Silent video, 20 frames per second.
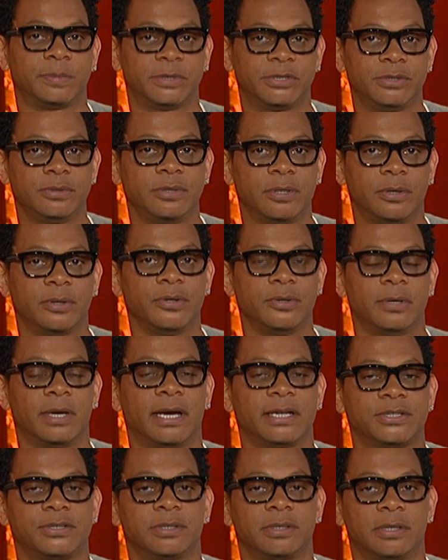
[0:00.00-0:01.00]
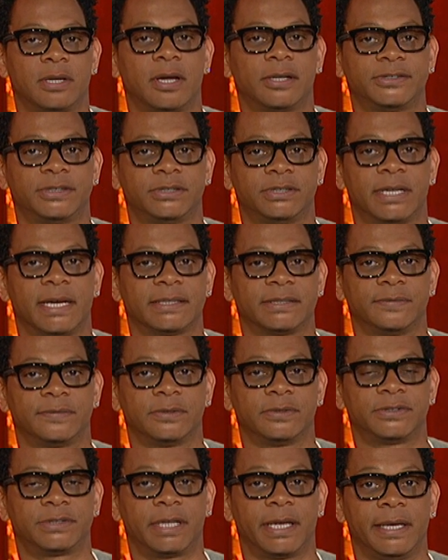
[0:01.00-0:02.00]
but you know, you guys should have lost to
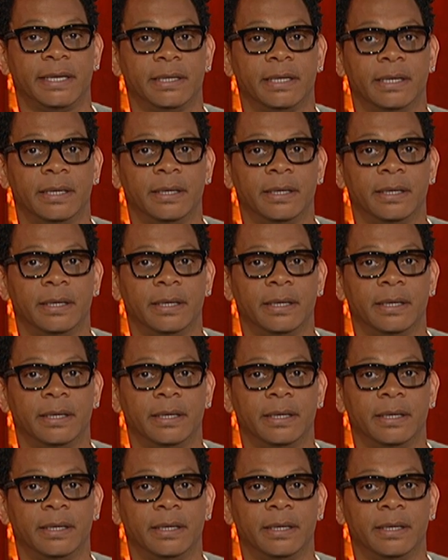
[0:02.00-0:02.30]
Jacksonville State.